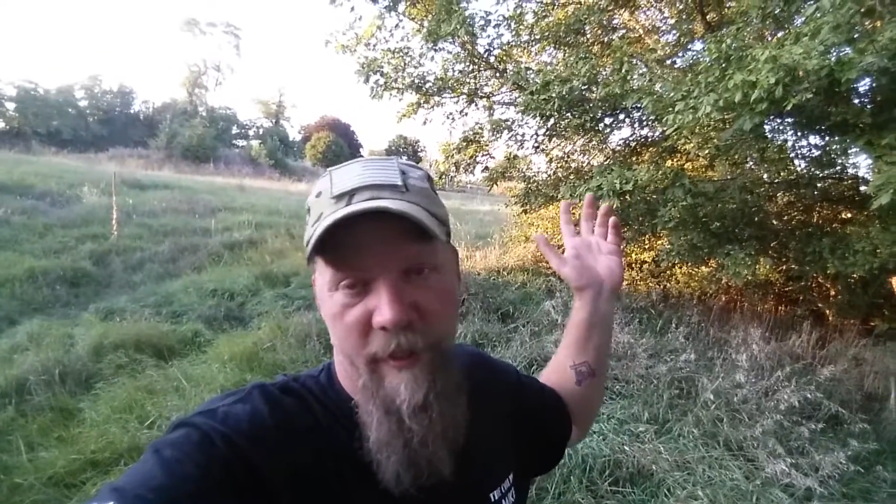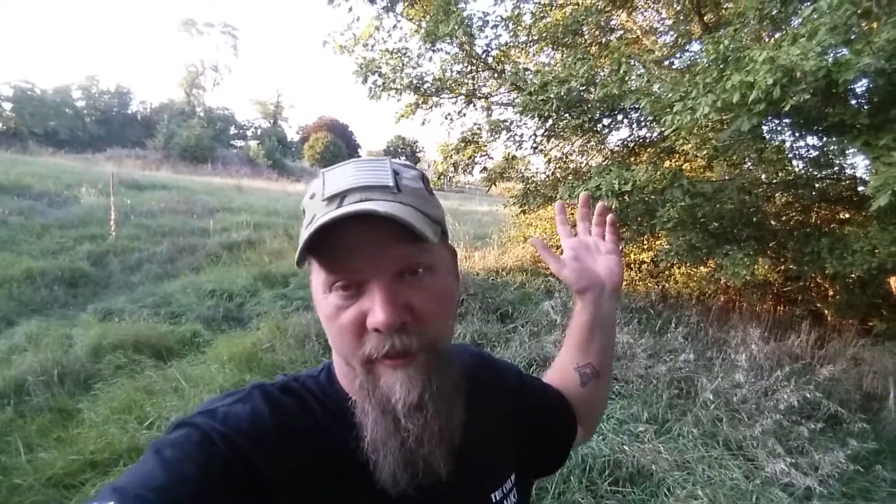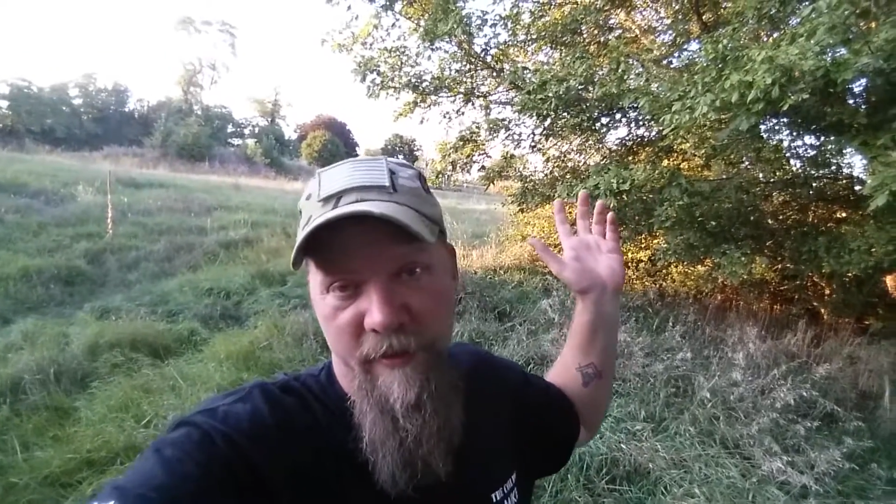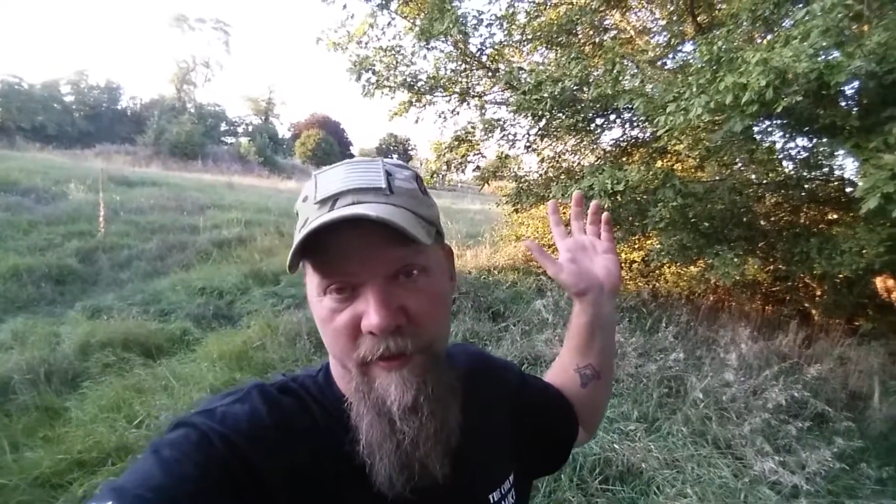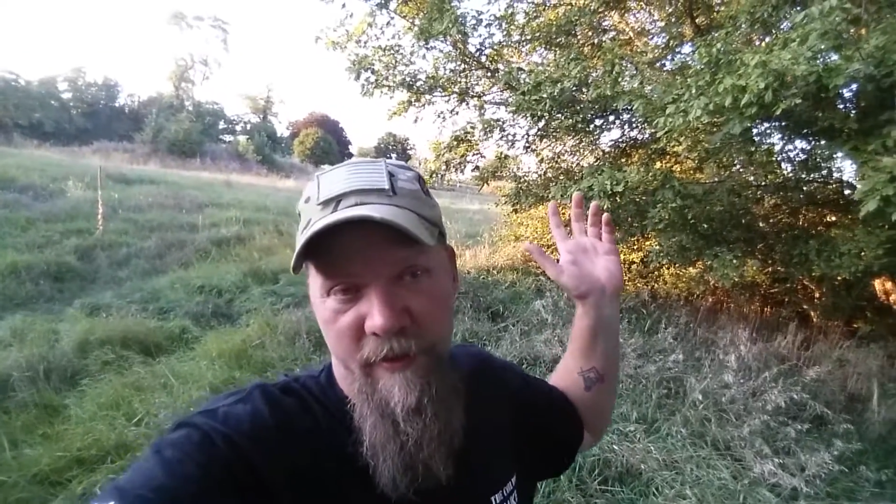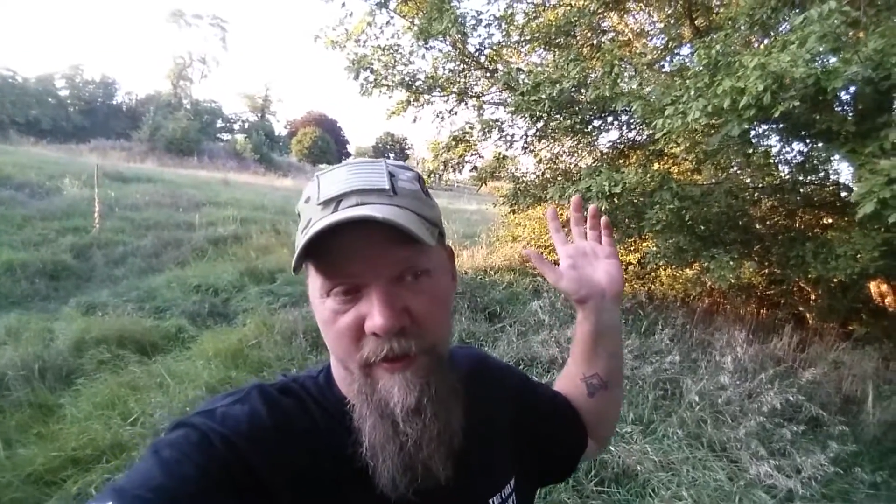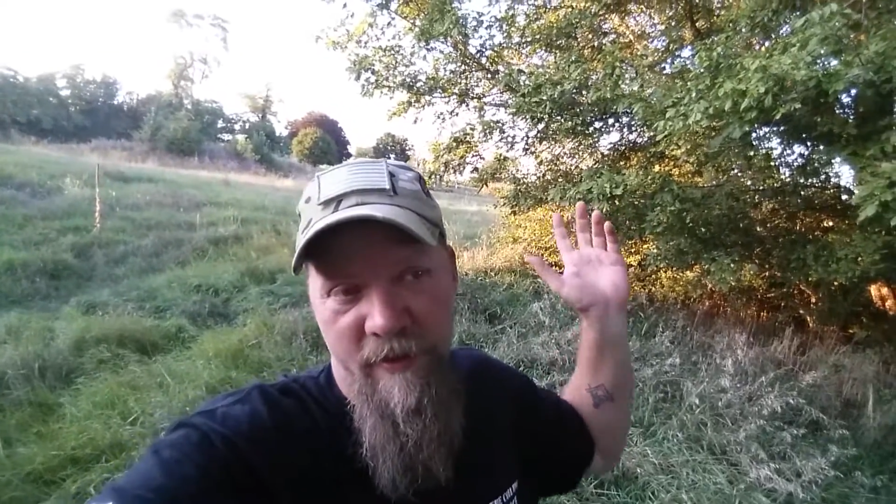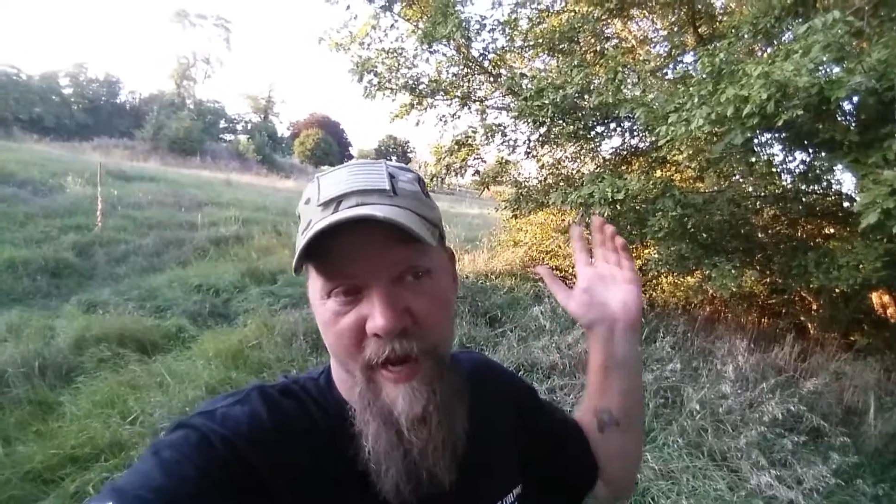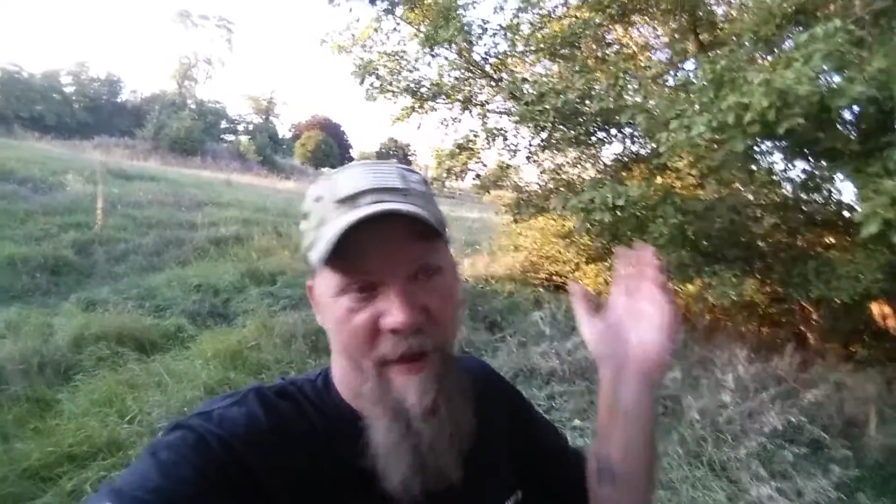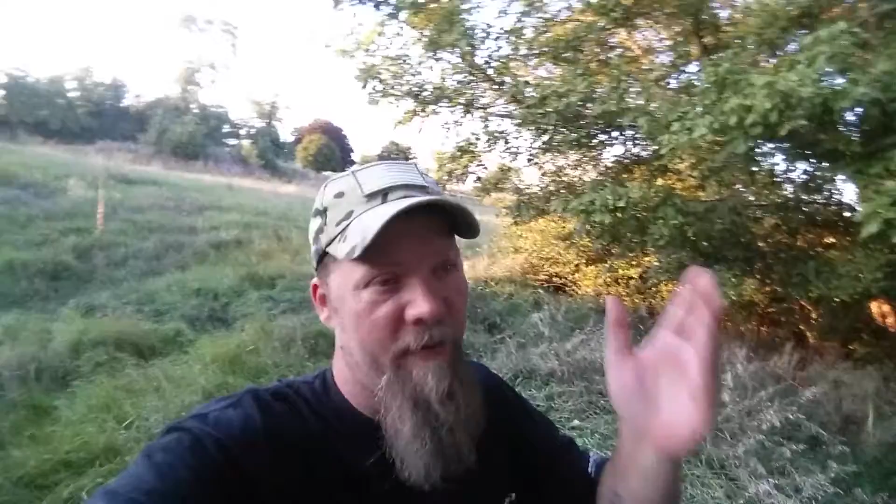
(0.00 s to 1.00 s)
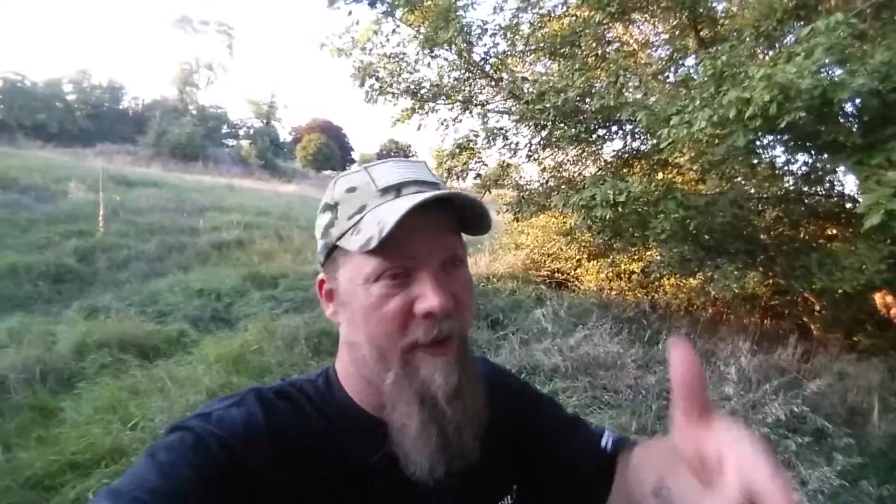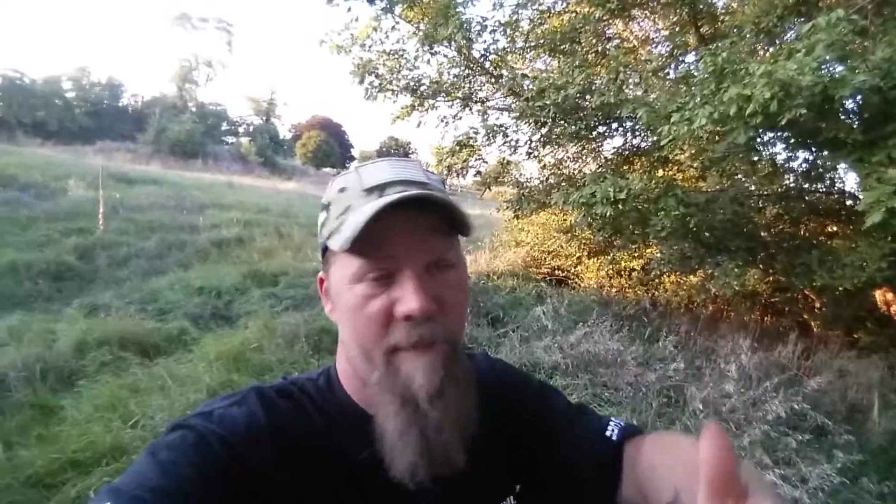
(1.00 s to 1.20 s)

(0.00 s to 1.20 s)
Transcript: went south